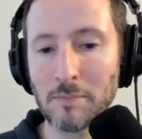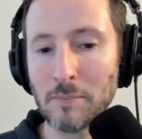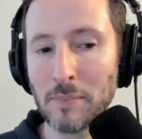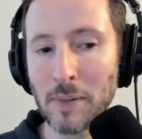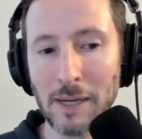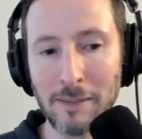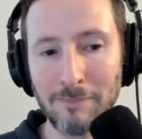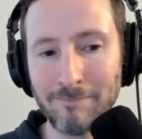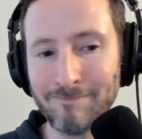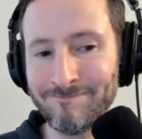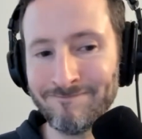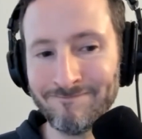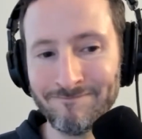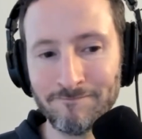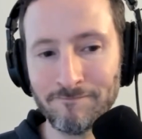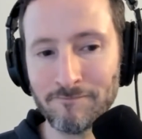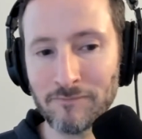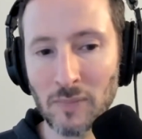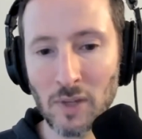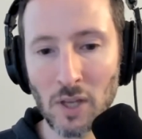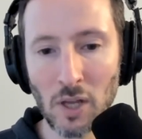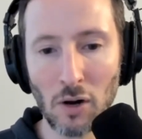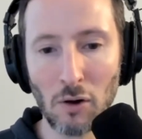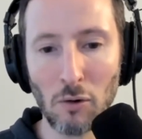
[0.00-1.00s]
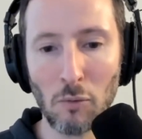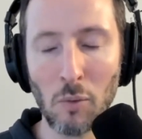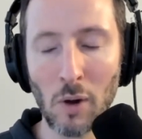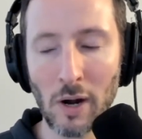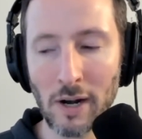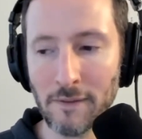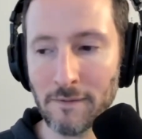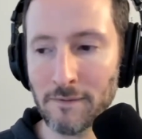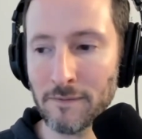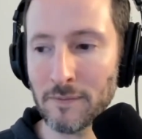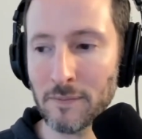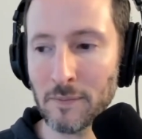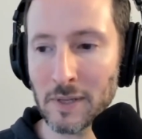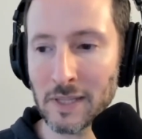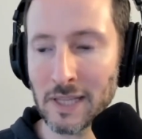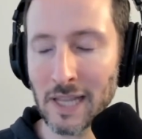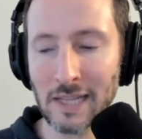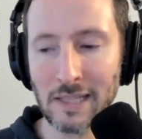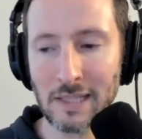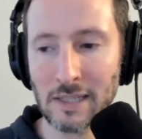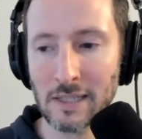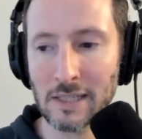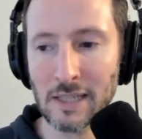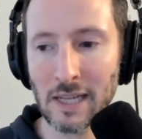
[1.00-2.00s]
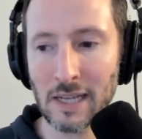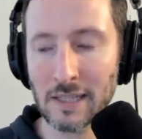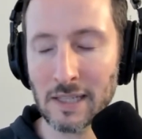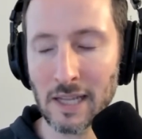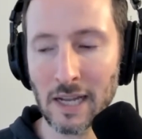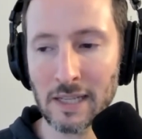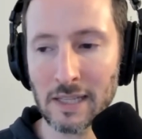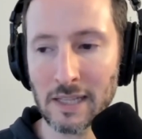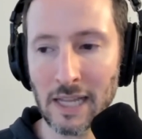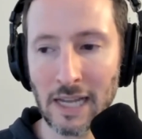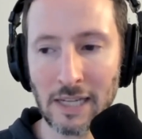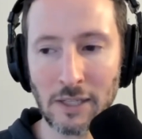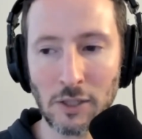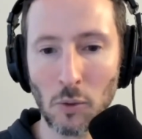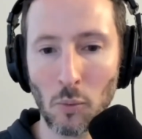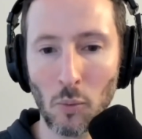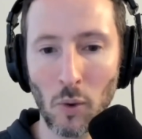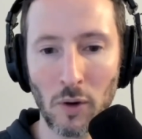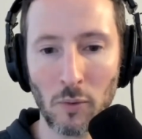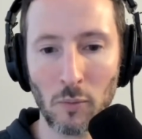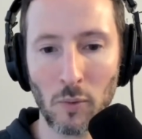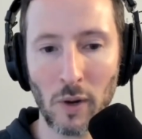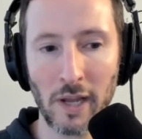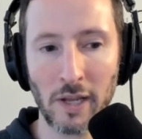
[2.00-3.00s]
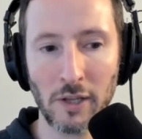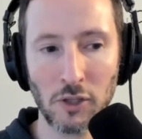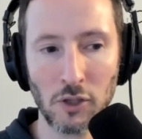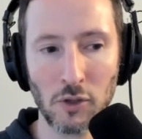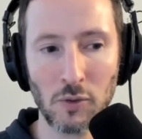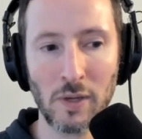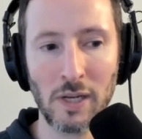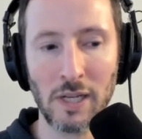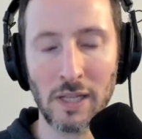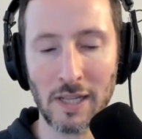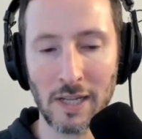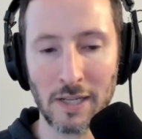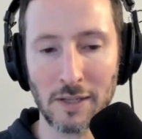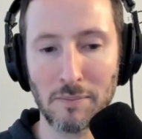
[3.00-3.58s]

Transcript: But but that's a one-way street.